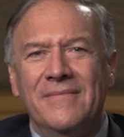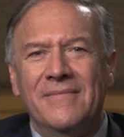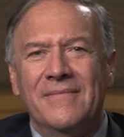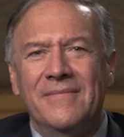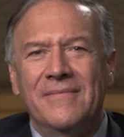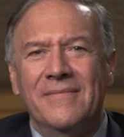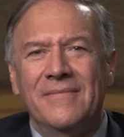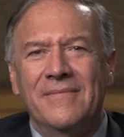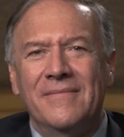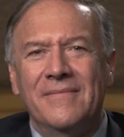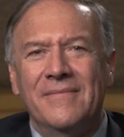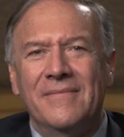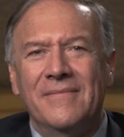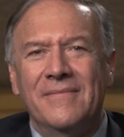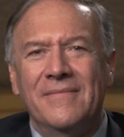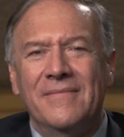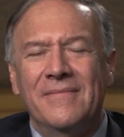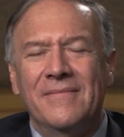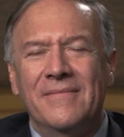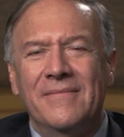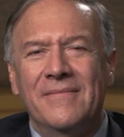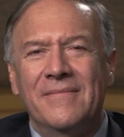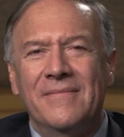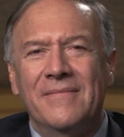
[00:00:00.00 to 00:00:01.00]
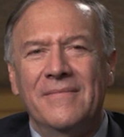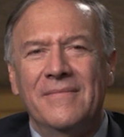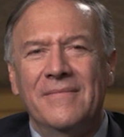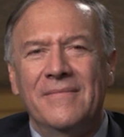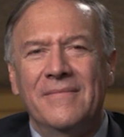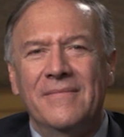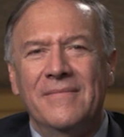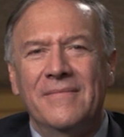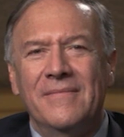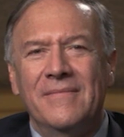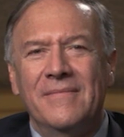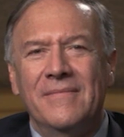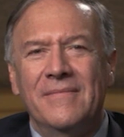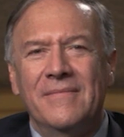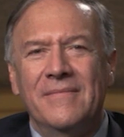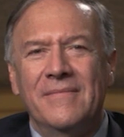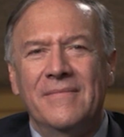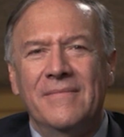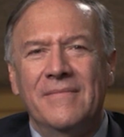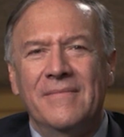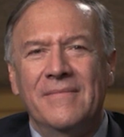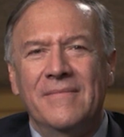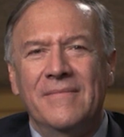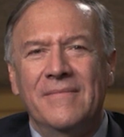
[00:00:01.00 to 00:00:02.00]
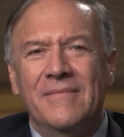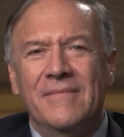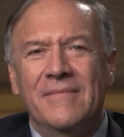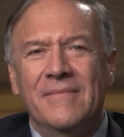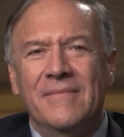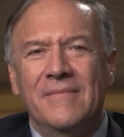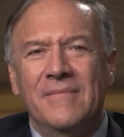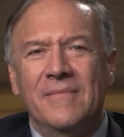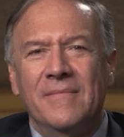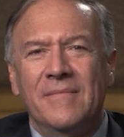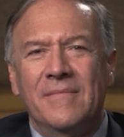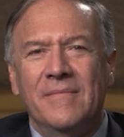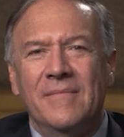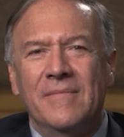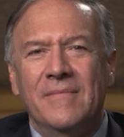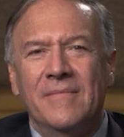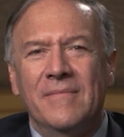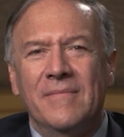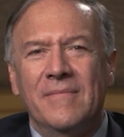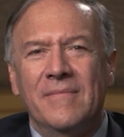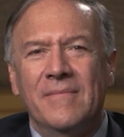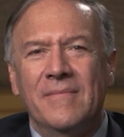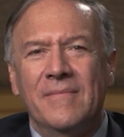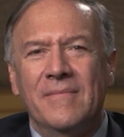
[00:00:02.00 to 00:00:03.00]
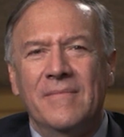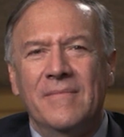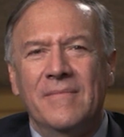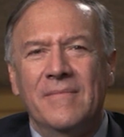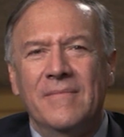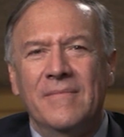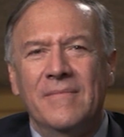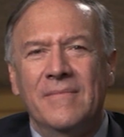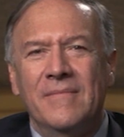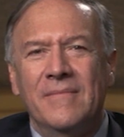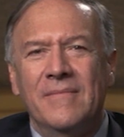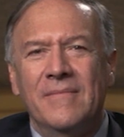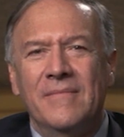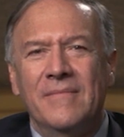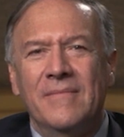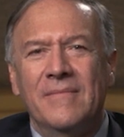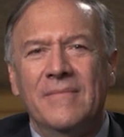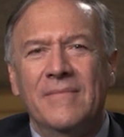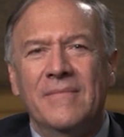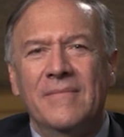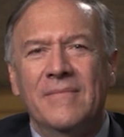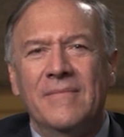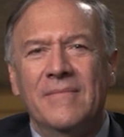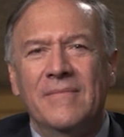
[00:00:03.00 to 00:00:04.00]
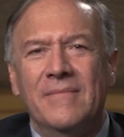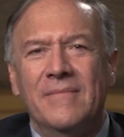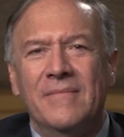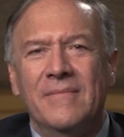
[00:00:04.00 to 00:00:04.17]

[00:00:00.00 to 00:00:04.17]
No words are spoken by the person on screen.